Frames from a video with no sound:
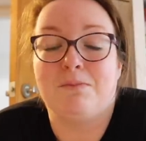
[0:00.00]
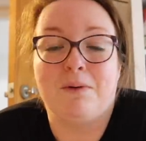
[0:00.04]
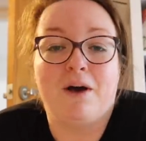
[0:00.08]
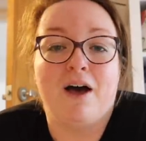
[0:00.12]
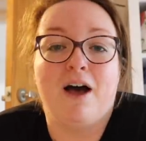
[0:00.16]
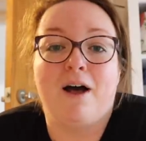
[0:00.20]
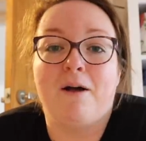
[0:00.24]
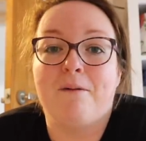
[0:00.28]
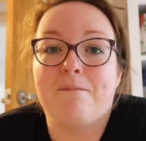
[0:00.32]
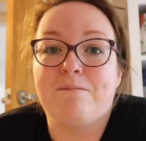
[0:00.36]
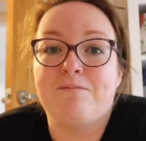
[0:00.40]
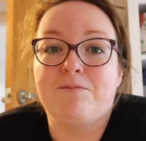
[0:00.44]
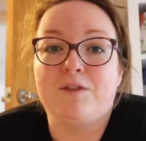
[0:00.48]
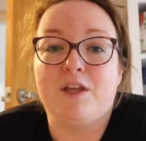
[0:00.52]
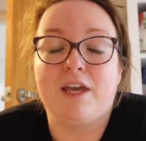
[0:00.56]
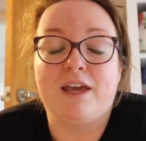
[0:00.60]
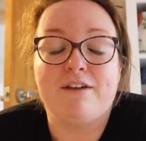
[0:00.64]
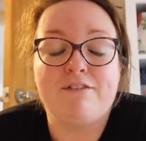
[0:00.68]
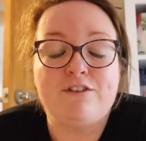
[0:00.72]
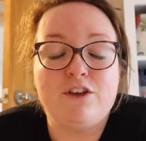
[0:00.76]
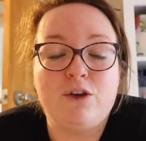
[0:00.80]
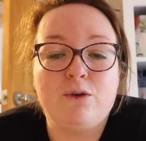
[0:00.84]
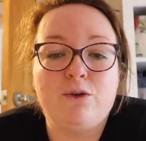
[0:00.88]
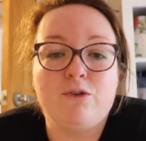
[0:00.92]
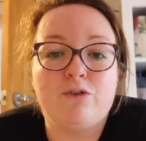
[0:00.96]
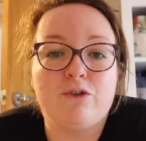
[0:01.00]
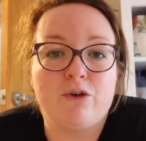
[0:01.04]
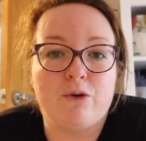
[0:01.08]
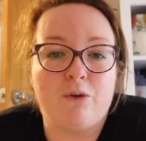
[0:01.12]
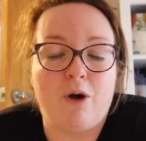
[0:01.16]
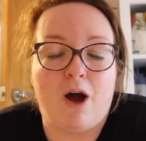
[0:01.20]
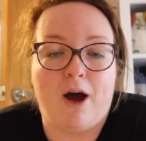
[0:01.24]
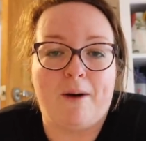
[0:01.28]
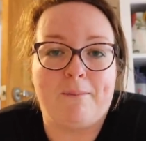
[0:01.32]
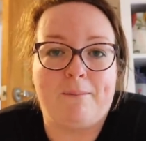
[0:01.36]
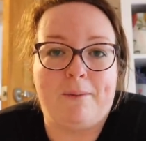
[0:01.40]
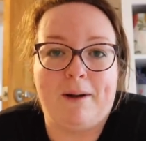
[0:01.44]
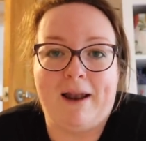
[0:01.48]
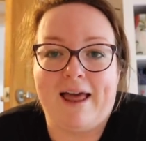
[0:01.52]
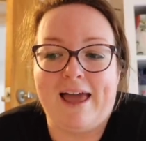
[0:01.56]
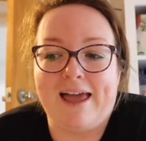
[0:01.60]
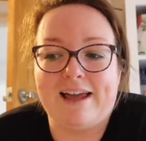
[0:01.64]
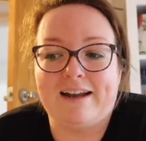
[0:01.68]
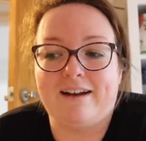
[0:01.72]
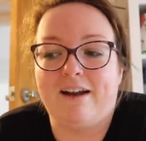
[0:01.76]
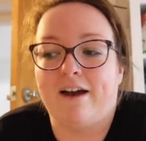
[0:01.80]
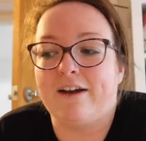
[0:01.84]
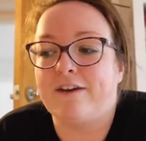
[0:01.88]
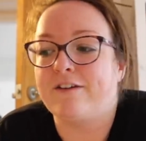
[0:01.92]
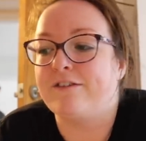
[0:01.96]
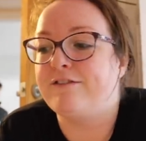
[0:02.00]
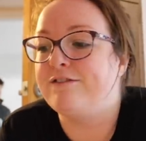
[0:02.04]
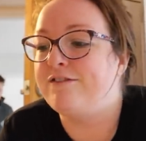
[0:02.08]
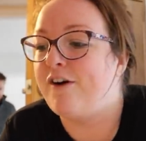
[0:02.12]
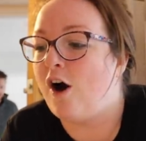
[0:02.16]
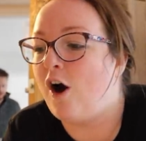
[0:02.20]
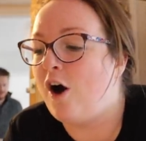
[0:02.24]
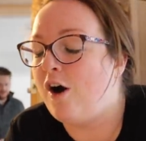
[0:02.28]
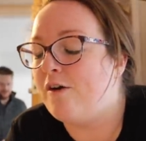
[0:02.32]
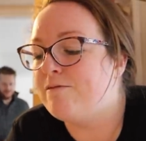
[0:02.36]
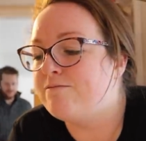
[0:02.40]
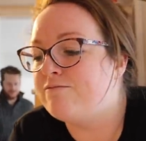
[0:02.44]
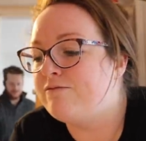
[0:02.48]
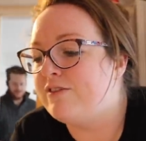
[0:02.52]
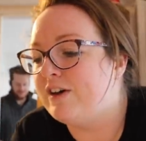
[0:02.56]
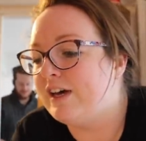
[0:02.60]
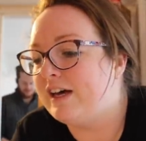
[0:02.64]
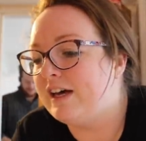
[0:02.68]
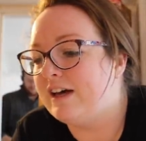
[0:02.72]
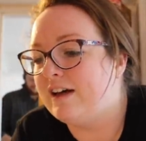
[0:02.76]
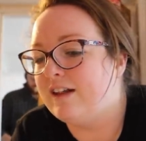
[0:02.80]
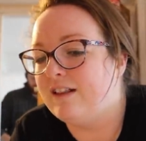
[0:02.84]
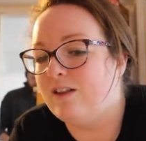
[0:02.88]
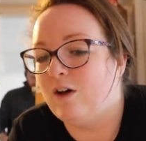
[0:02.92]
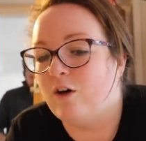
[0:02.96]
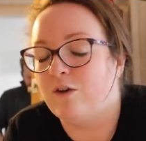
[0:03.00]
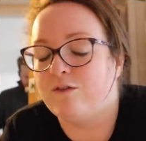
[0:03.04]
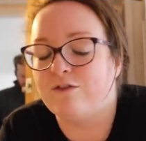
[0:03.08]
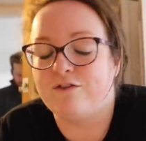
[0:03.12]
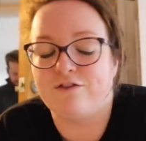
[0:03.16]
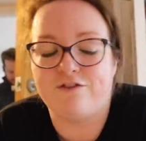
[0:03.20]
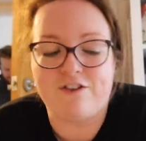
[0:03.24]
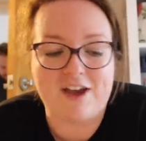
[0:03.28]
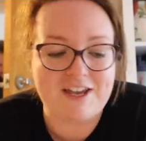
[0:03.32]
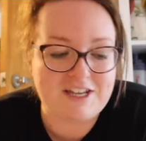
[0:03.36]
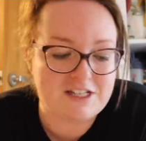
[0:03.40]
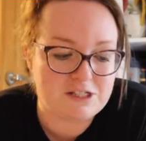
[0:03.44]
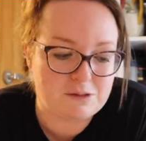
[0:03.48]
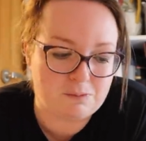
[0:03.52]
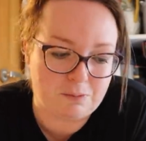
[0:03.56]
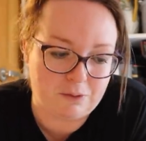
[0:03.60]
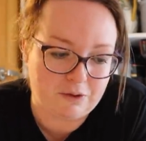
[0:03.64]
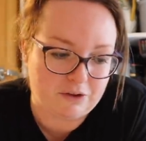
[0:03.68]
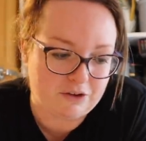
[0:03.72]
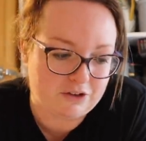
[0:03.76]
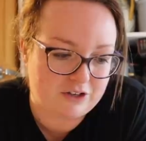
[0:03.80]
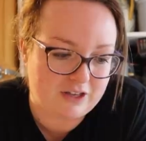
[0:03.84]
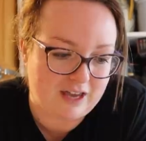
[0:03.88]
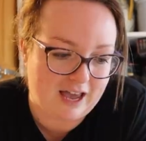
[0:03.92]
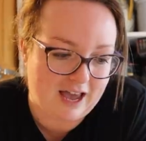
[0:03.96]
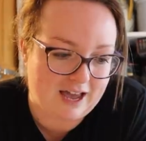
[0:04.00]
But if you grew up playing like Farmville on Facebook